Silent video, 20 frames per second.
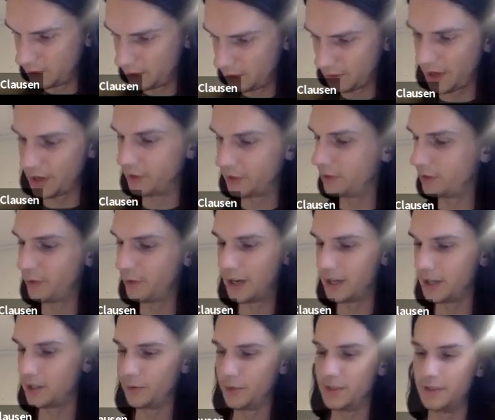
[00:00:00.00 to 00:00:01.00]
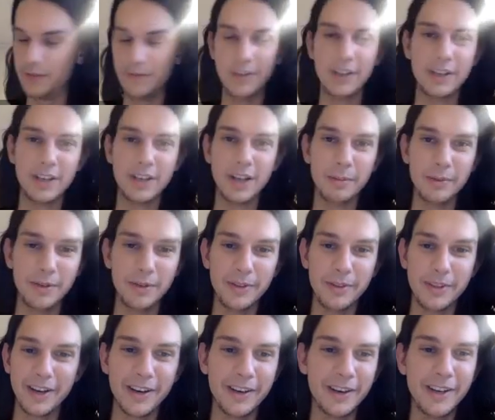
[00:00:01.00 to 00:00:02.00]
I don't know why I switched B and W
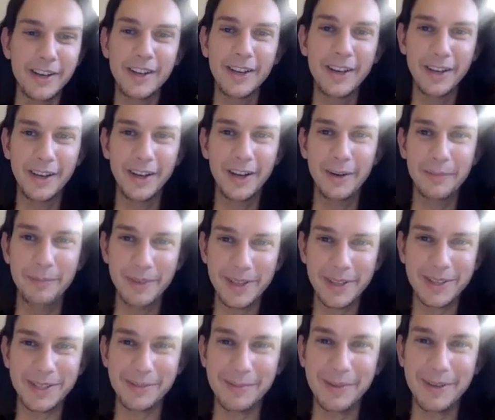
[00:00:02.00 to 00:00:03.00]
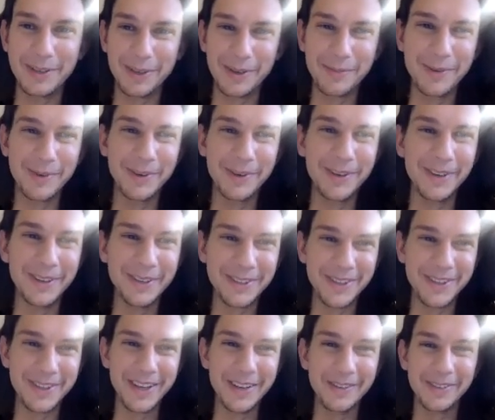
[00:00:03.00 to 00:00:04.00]
there, but it's symmetric monoidal, so
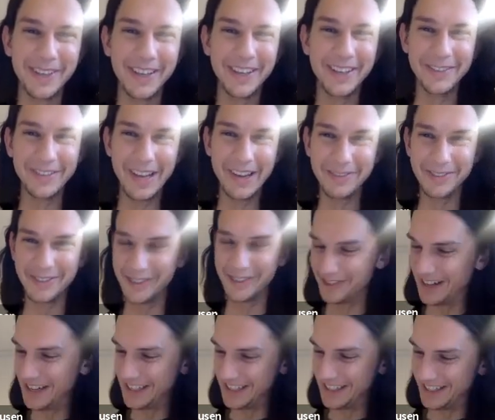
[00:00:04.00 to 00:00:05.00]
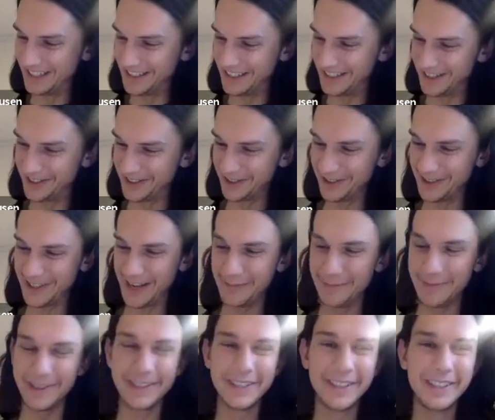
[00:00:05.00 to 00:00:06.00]
thankfully I don't have to erase it. It's a true
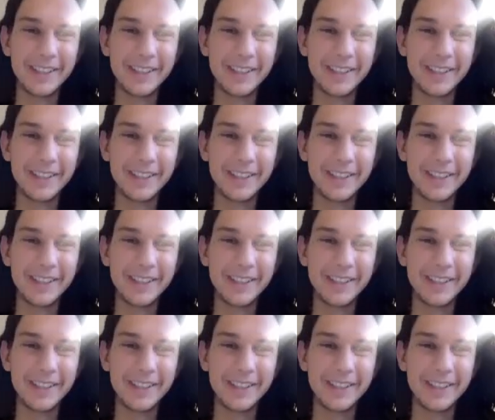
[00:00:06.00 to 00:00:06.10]
statement.